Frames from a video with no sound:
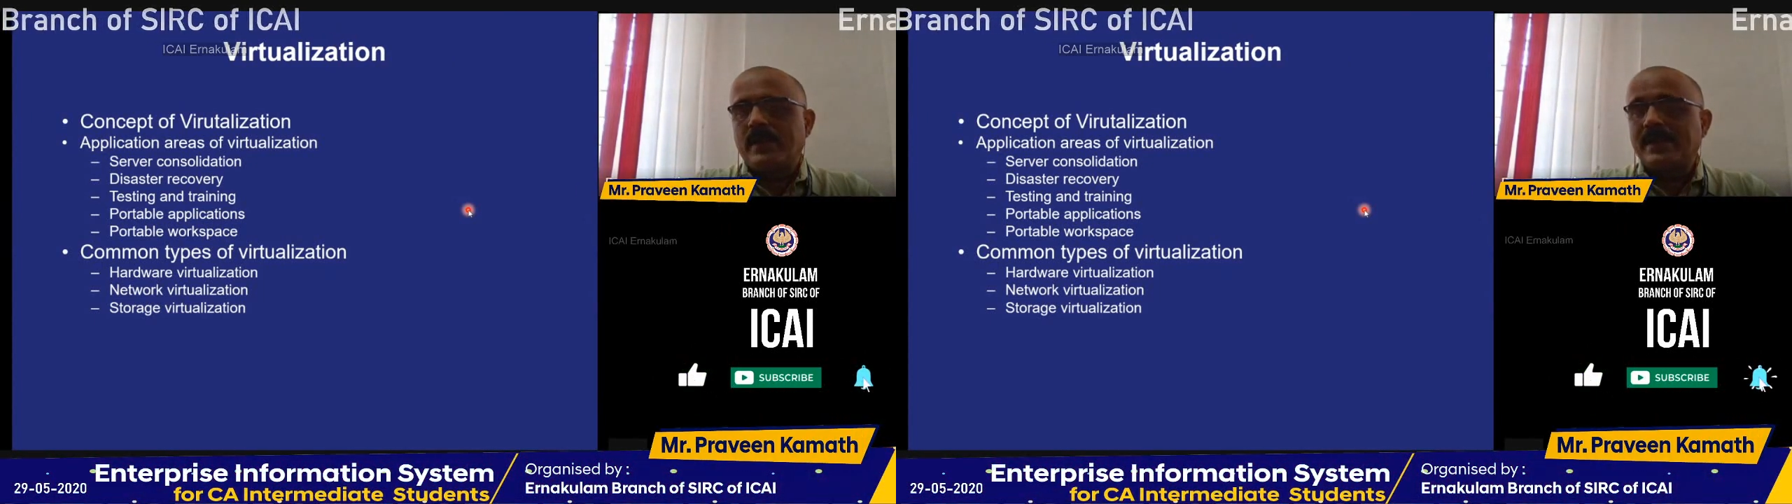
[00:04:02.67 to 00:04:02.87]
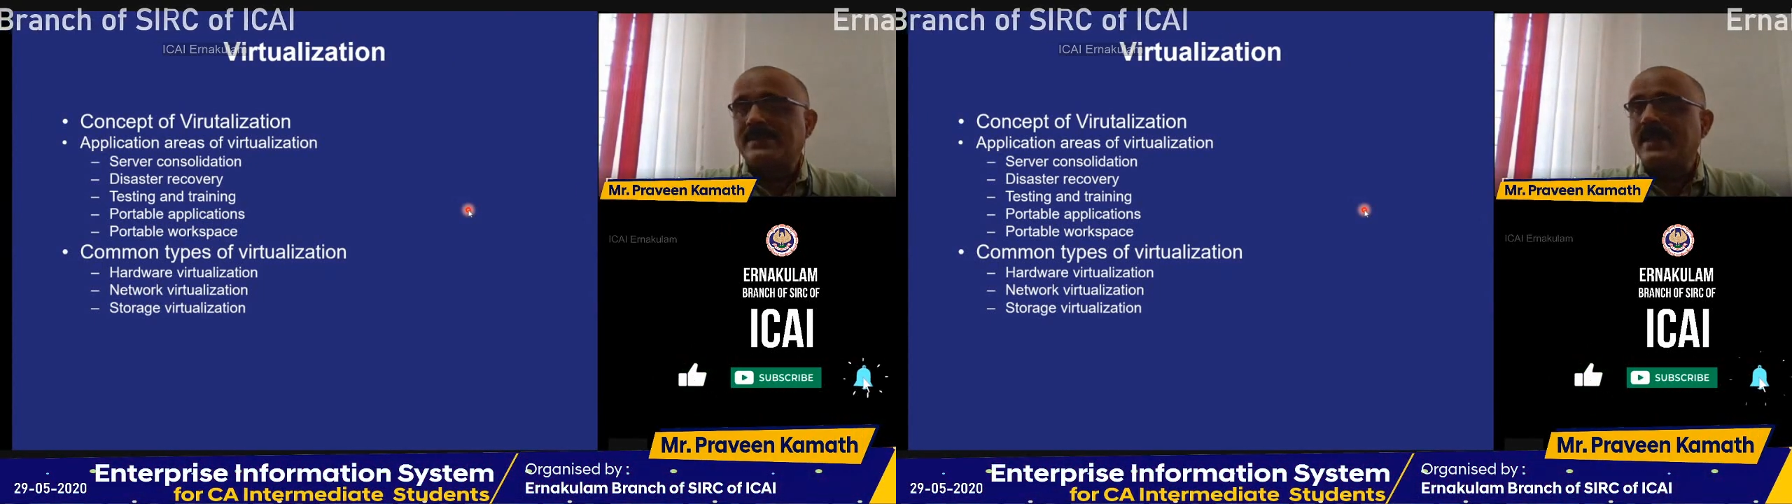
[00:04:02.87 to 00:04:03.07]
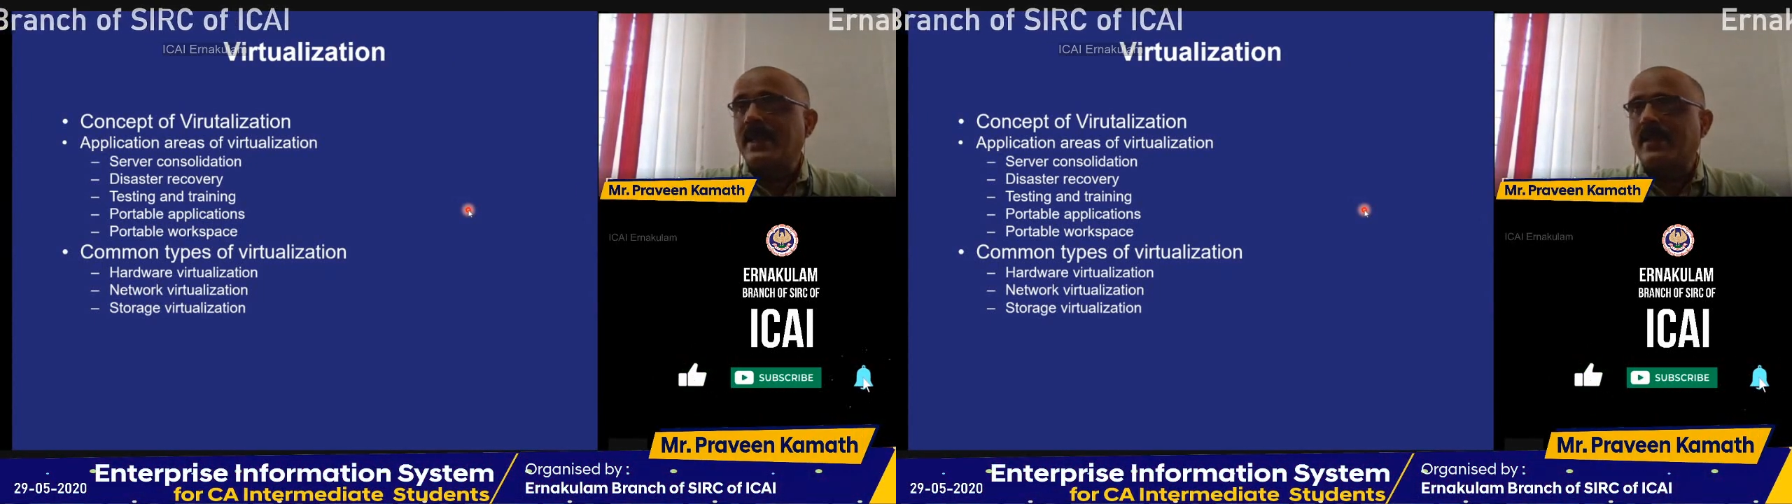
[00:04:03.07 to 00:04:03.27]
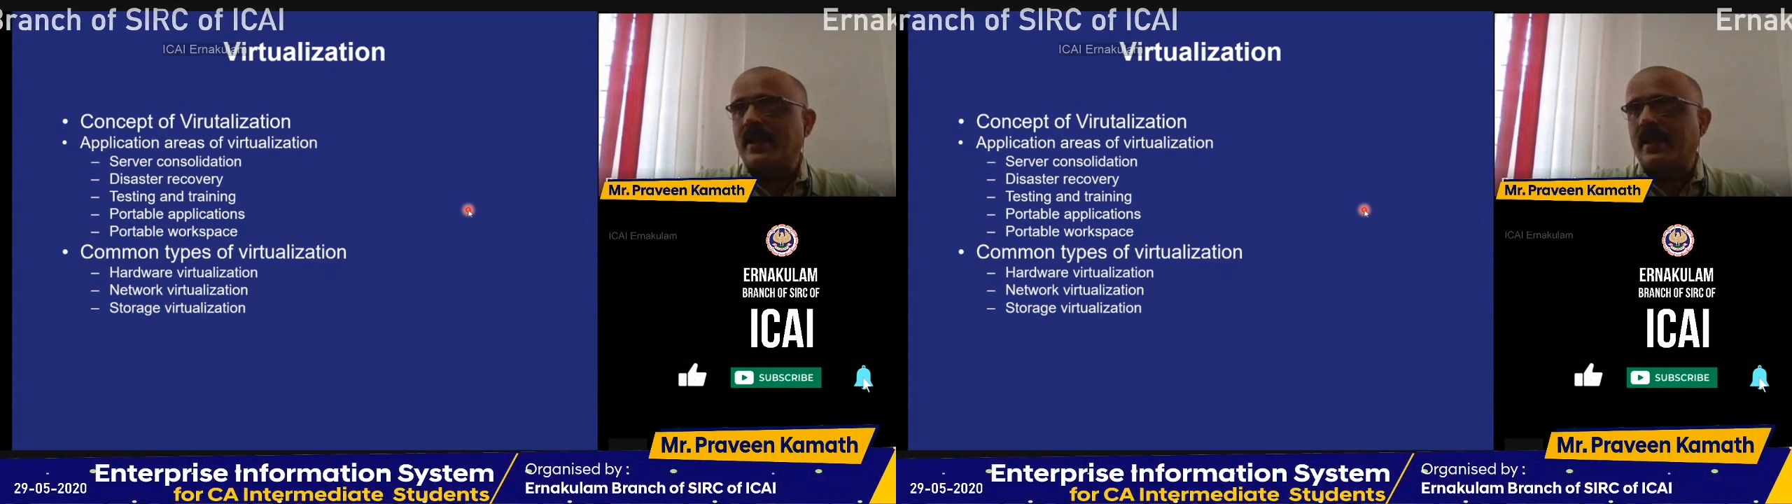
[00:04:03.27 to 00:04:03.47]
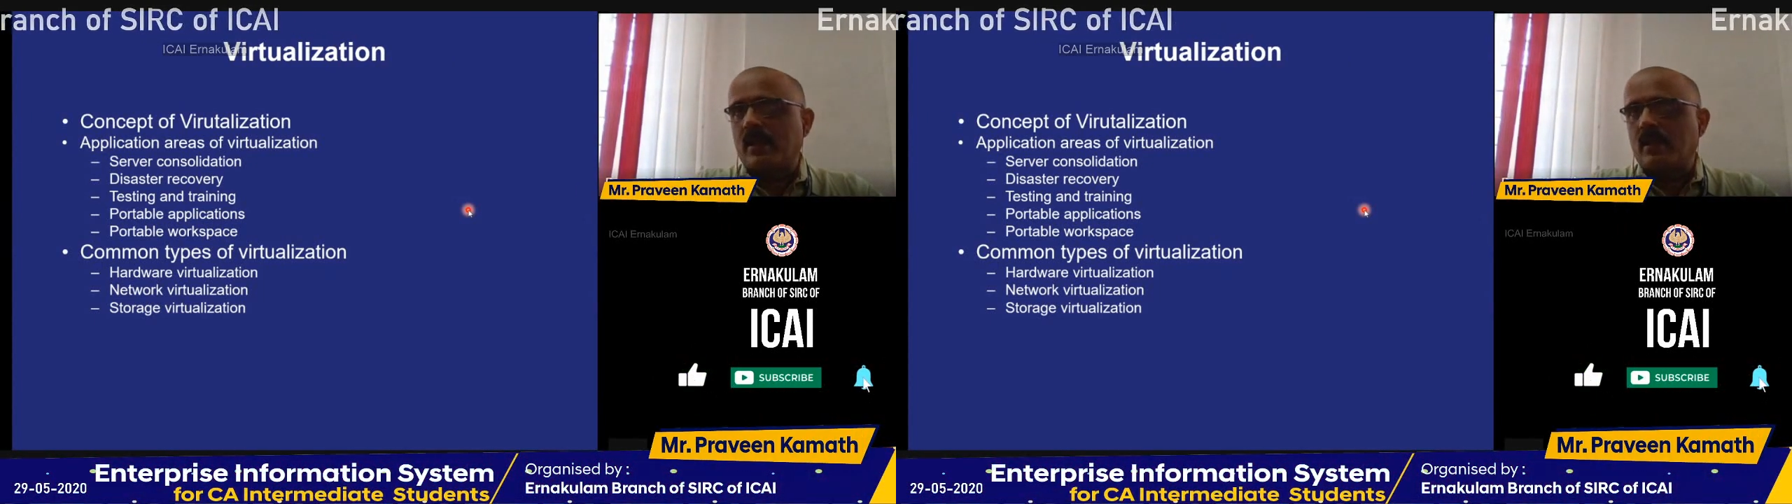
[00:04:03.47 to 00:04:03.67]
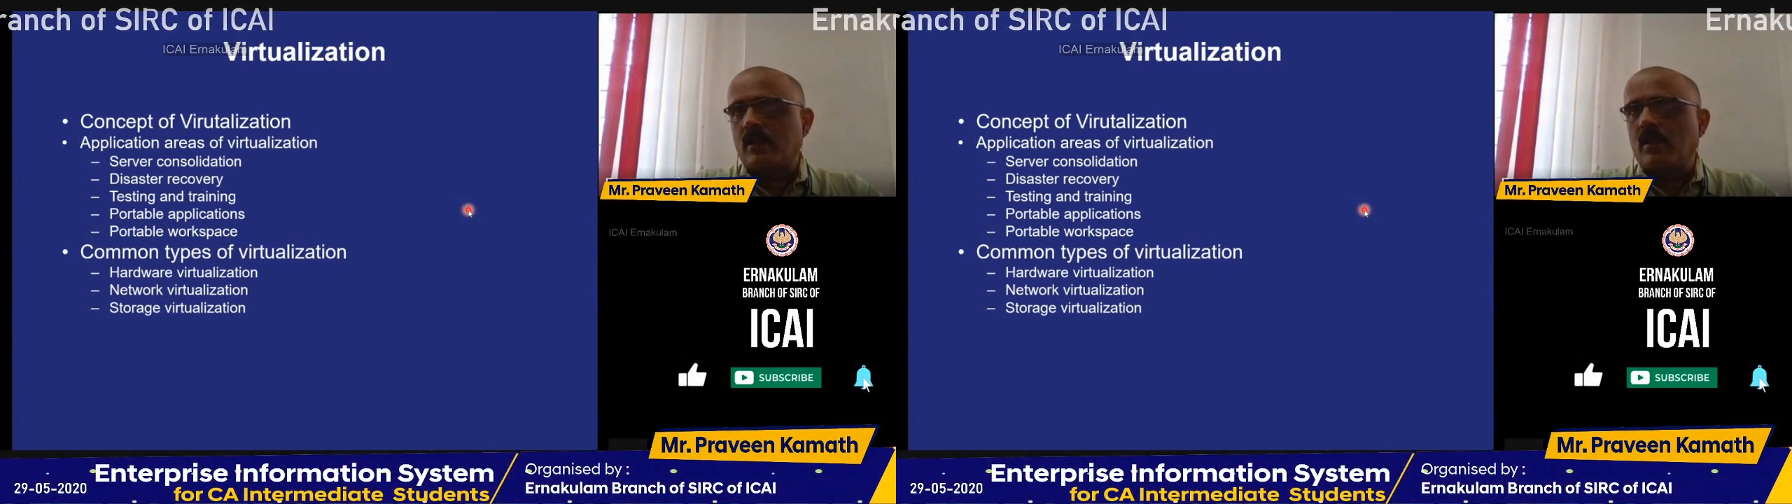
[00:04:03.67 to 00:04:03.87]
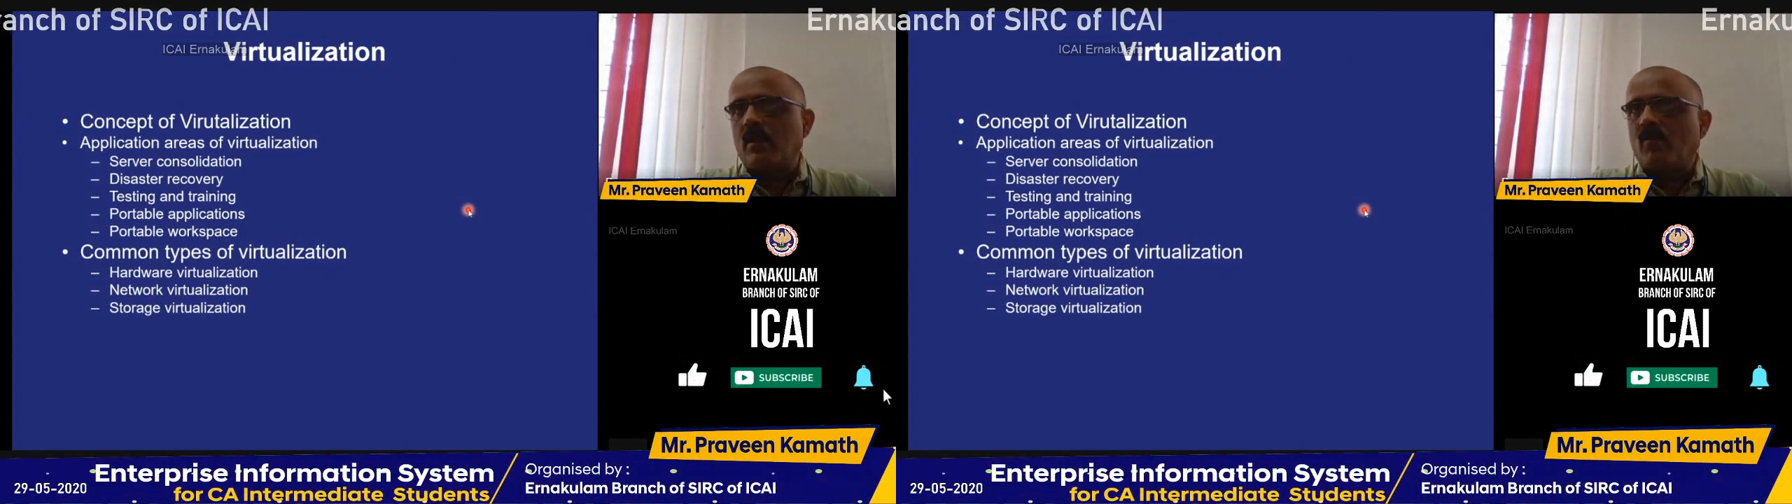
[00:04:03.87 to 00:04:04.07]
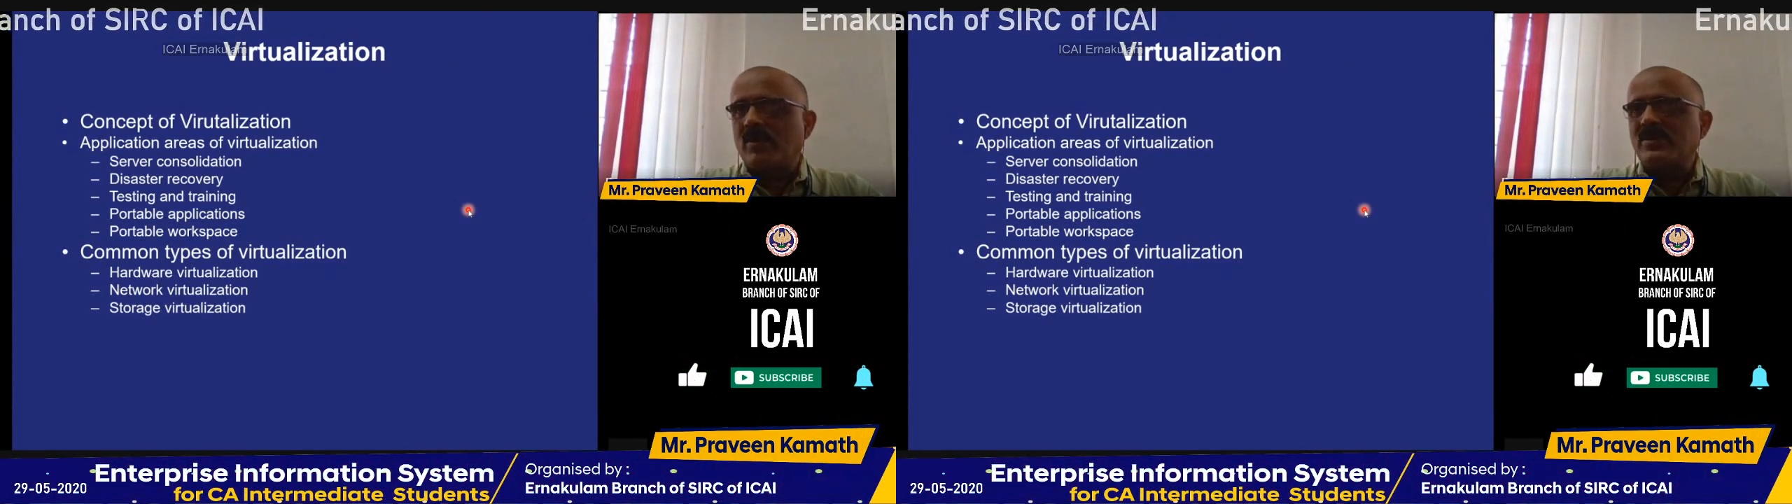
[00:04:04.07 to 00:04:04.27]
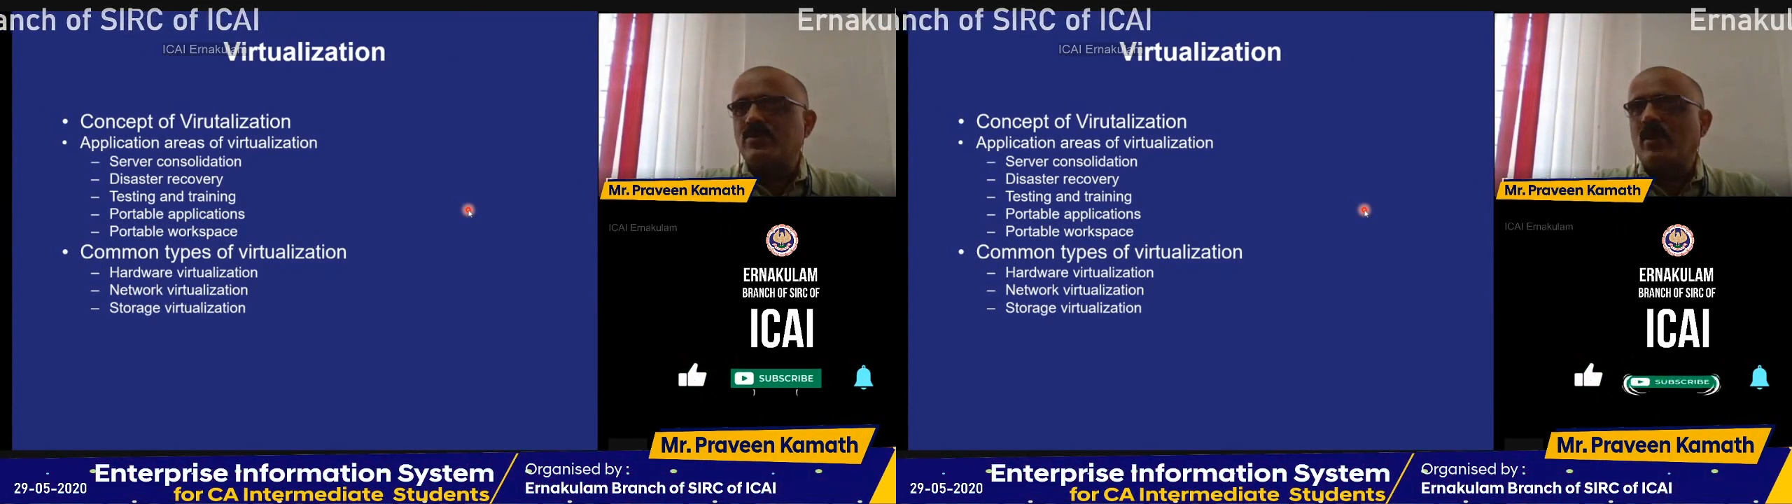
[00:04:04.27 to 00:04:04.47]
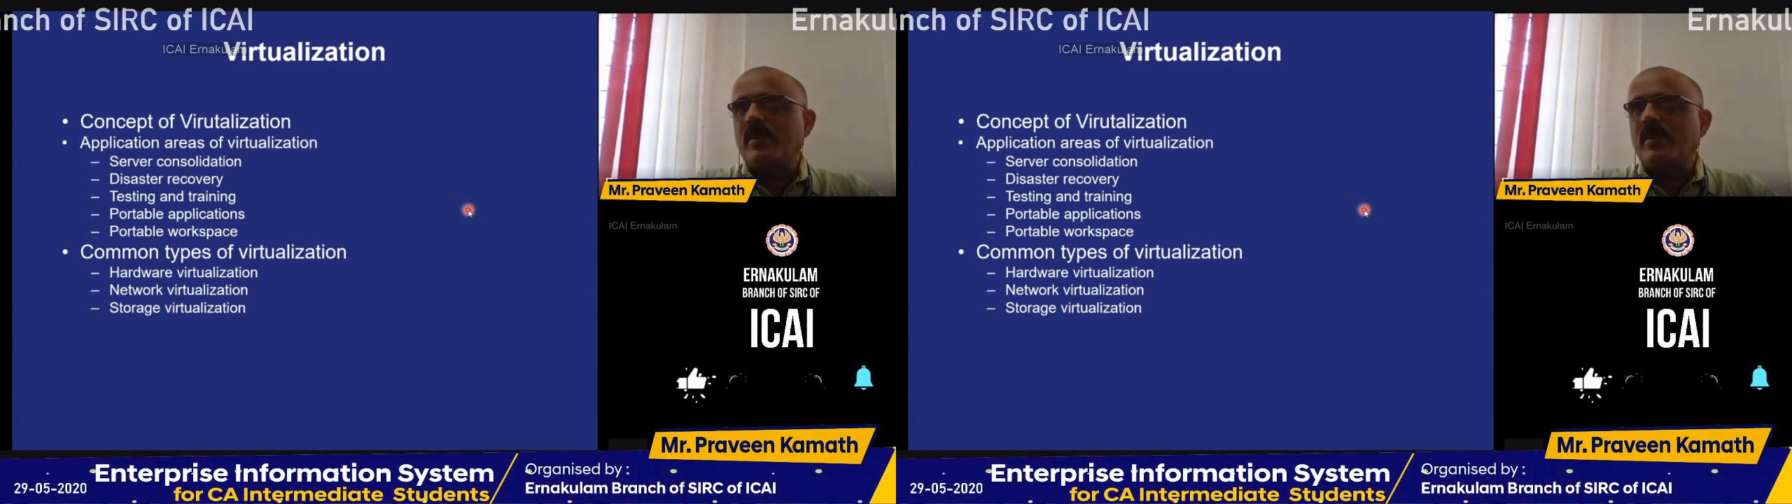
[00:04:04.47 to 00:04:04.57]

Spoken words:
Testing and training. Virtual